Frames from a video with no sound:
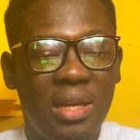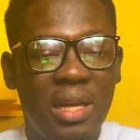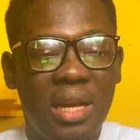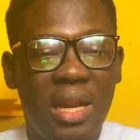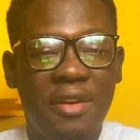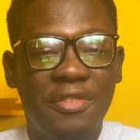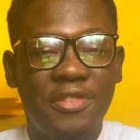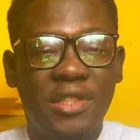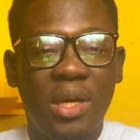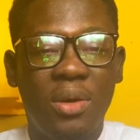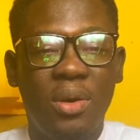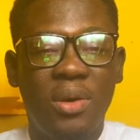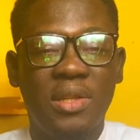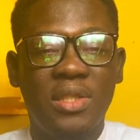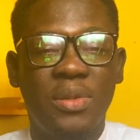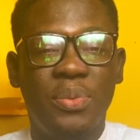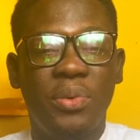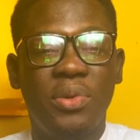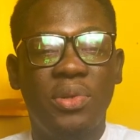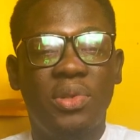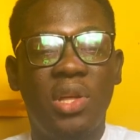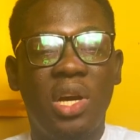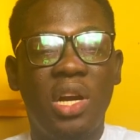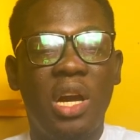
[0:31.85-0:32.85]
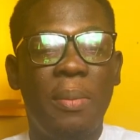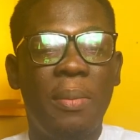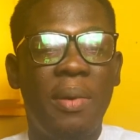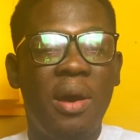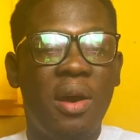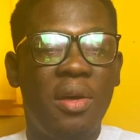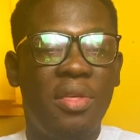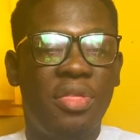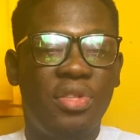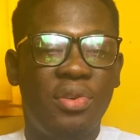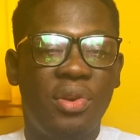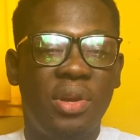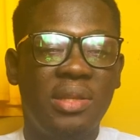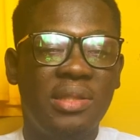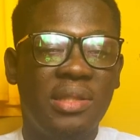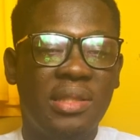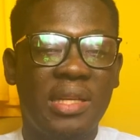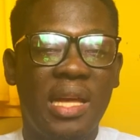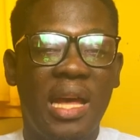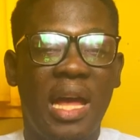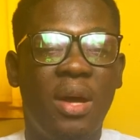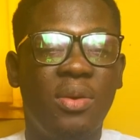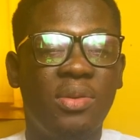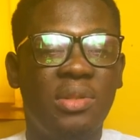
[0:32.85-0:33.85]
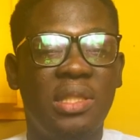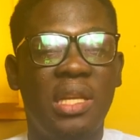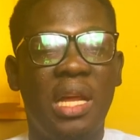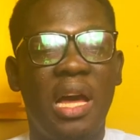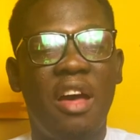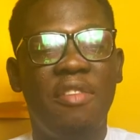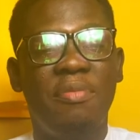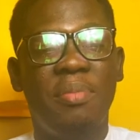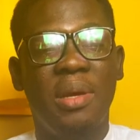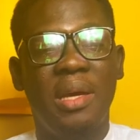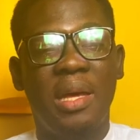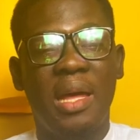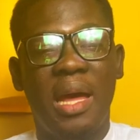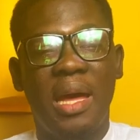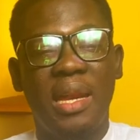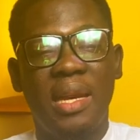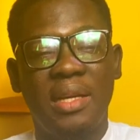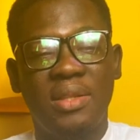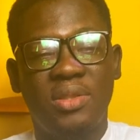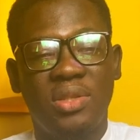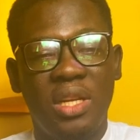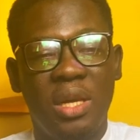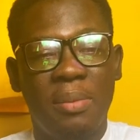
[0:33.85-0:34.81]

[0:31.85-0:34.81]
Then afterwards, we will talk about three scouts that have been added